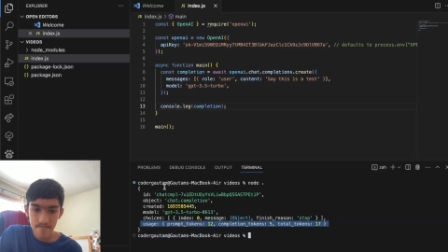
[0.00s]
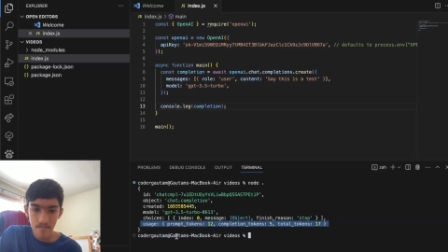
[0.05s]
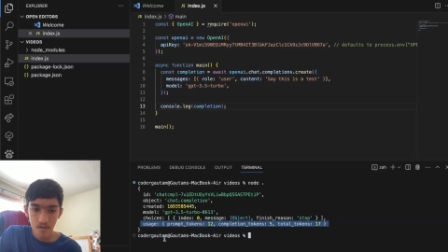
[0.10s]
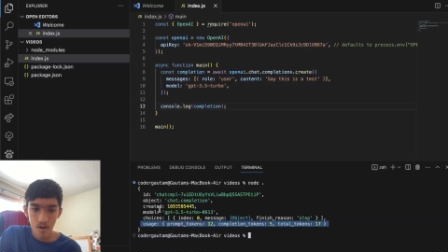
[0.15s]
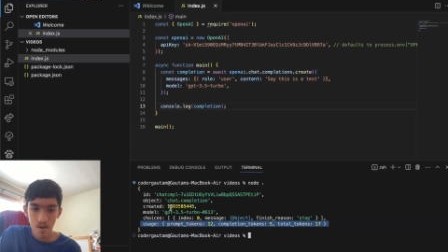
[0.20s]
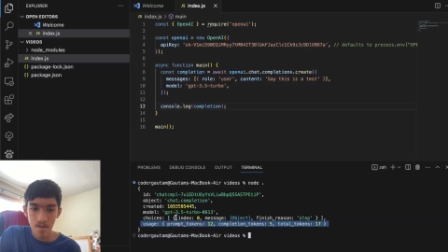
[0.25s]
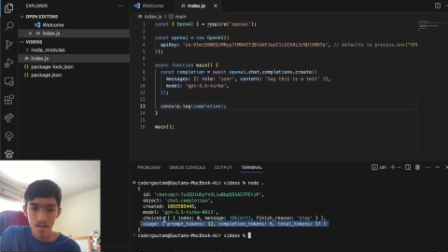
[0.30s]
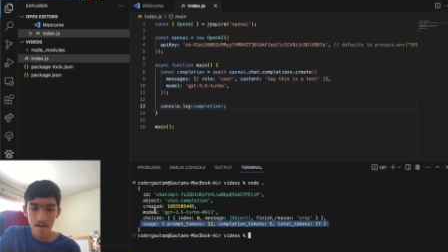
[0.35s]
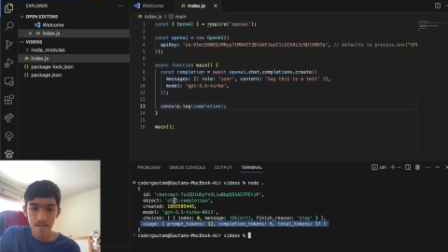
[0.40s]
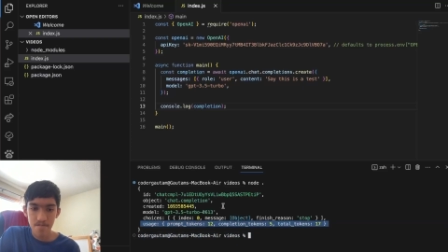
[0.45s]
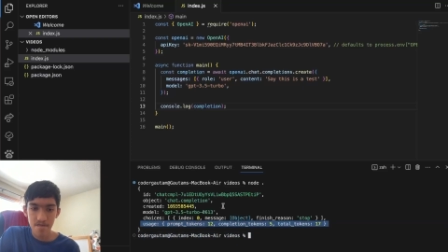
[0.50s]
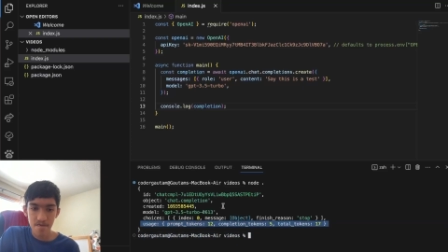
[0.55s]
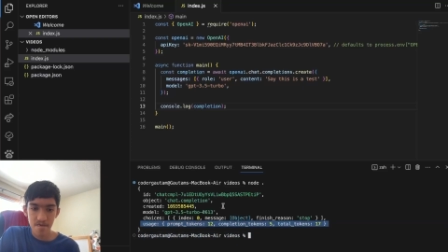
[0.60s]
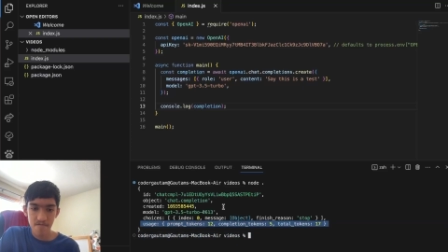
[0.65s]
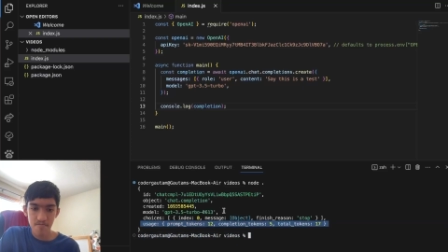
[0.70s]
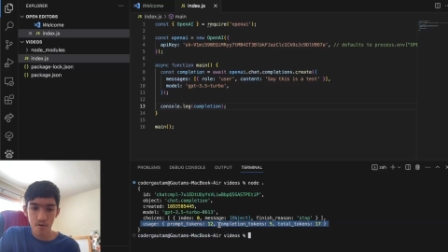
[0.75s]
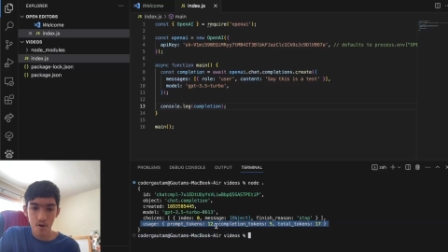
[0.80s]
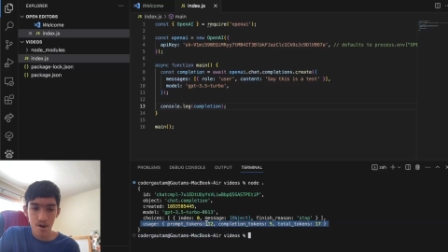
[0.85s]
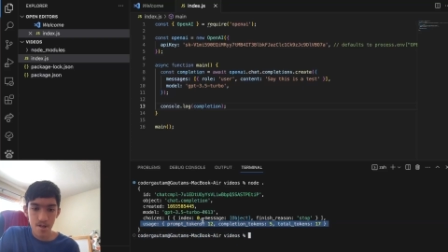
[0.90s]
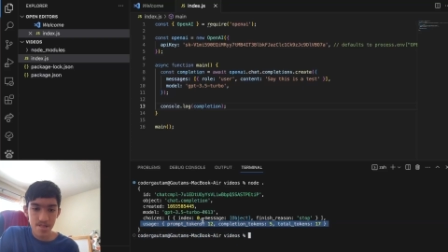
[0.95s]
part of the
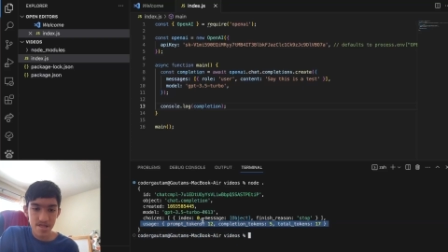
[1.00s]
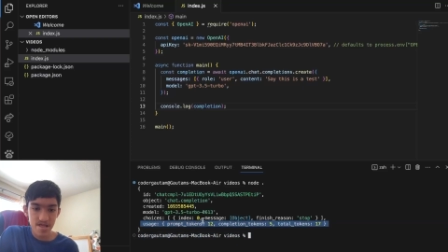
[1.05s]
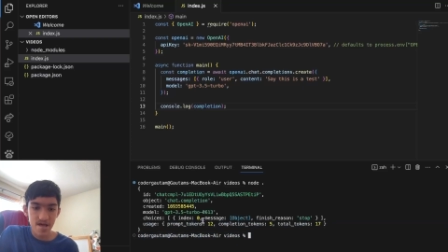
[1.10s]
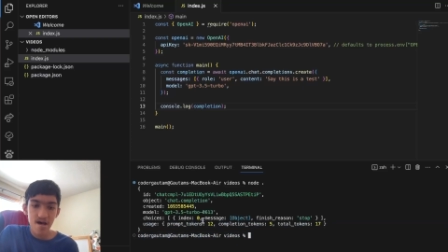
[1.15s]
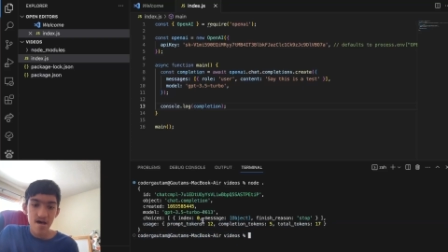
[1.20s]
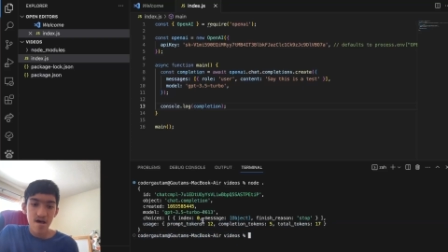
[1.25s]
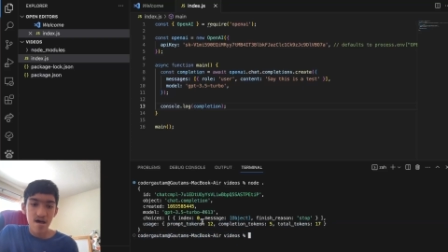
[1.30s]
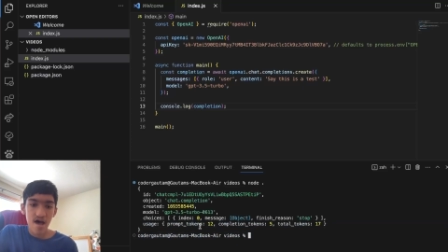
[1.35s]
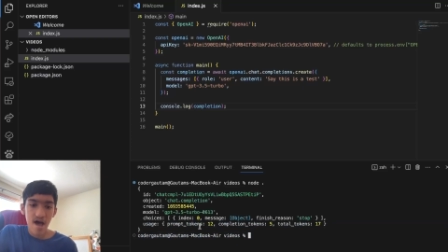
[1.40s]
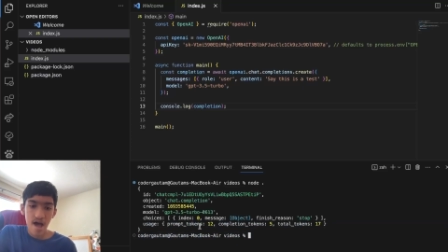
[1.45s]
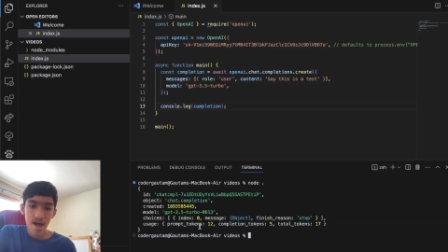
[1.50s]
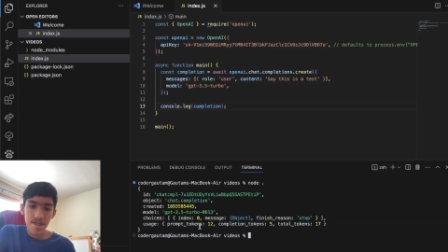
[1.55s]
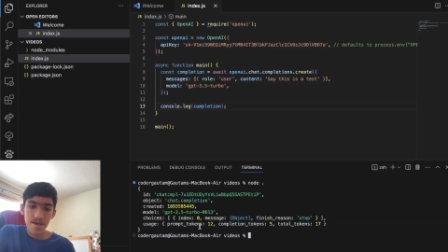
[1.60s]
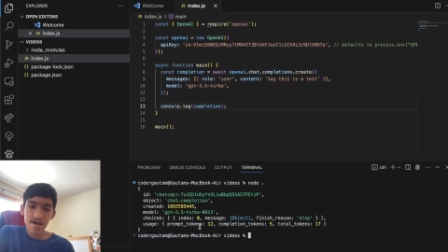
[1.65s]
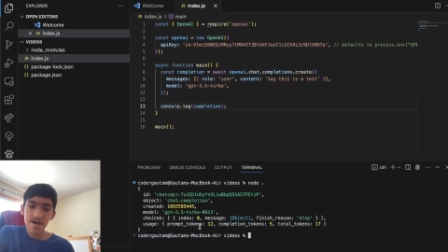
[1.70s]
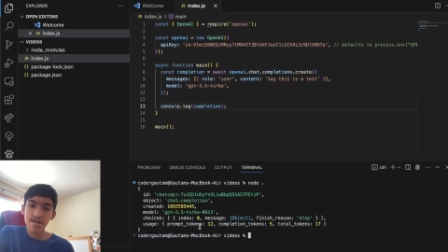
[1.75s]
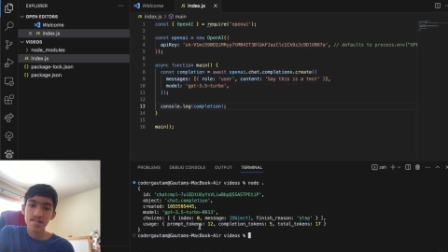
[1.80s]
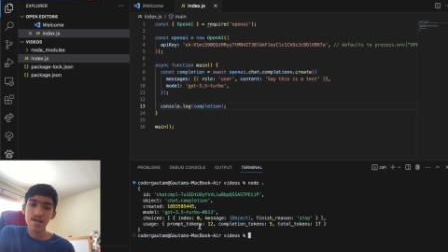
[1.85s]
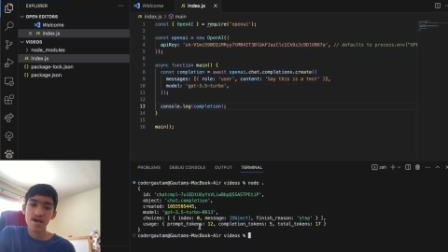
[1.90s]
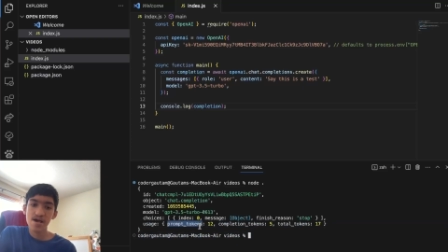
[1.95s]
response, and
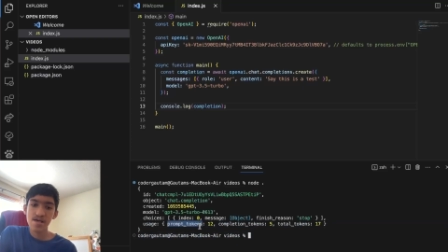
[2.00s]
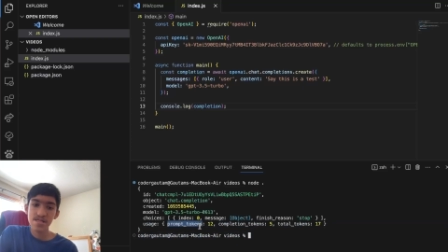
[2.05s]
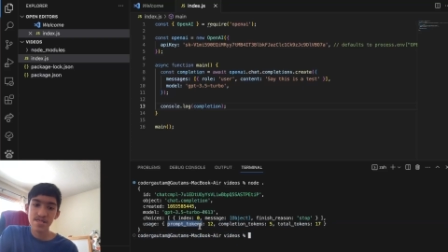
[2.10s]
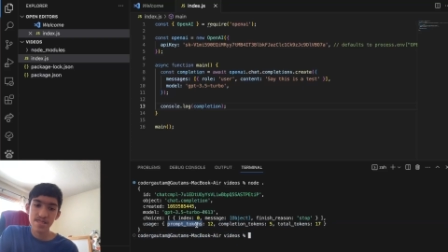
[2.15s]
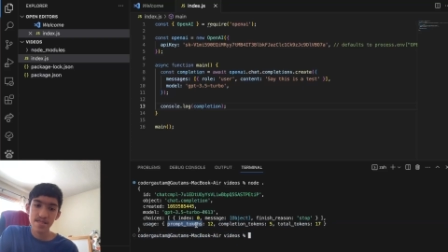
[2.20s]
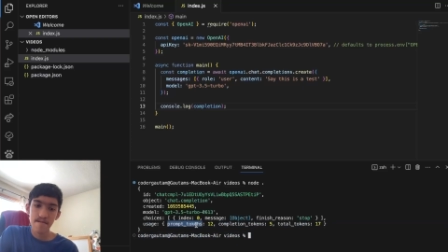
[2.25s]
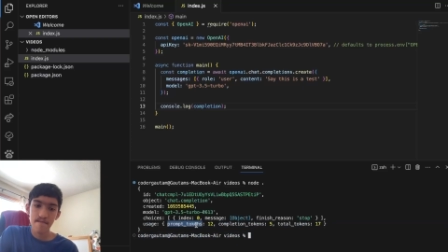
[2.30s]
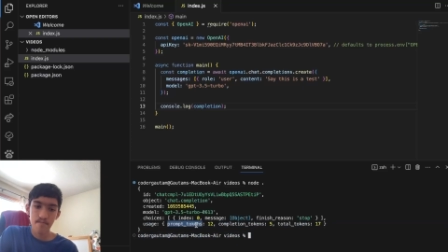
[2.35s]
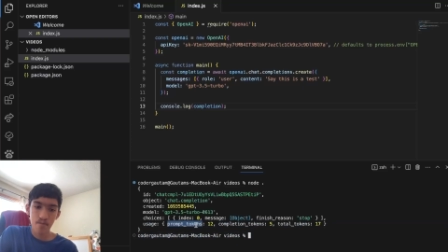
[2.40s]
it contains the